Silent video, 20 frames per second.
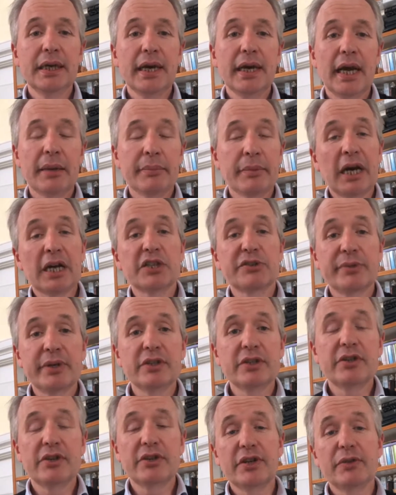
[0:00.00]
And my
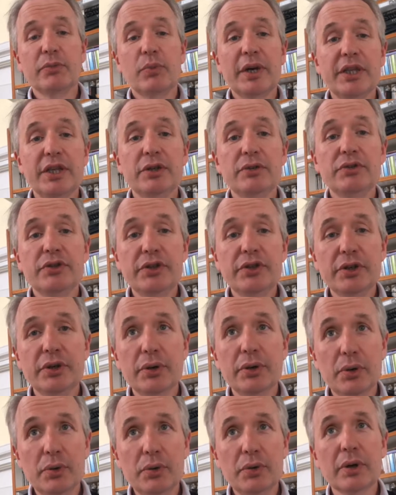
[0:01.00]
experience is when you
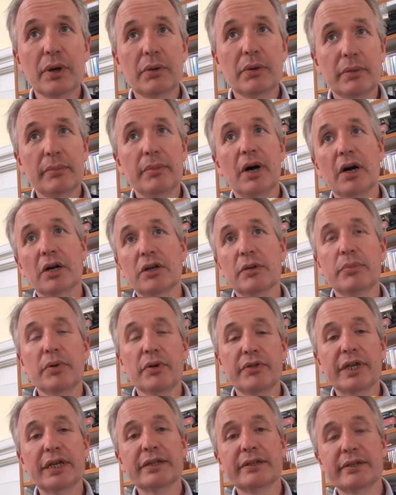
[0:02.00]
do, remarkable
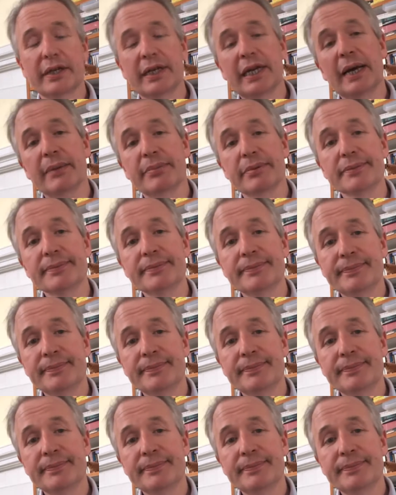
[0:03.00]
things can happen.